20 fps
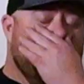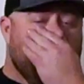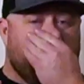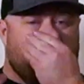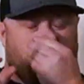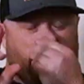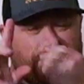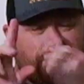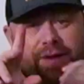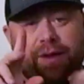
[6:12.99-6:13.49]

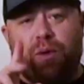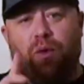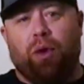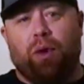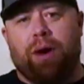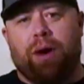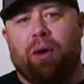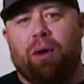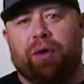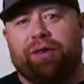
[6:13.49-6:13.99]
This is the one
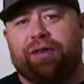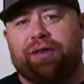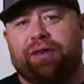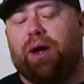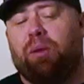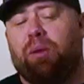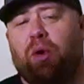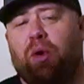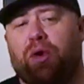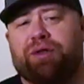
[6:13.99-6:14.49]
of the
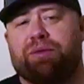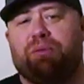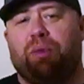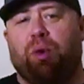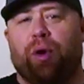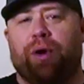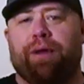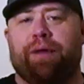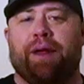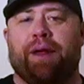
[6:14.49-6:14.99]
single most
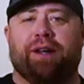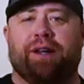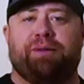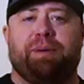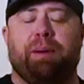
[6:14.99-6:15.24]
important things.